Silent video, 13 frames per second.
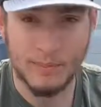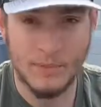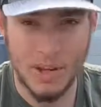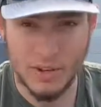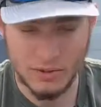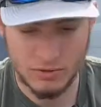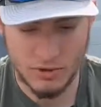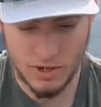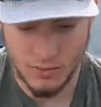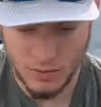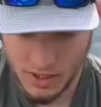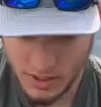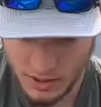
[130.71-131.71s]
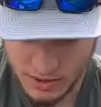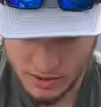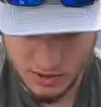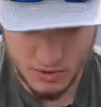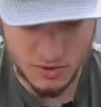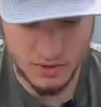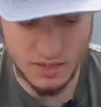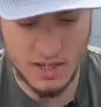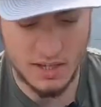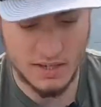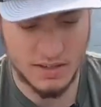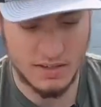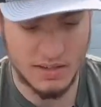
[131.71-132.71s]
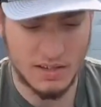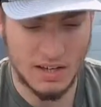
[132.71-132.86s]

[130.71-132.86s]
Another great one I like to use a lot is the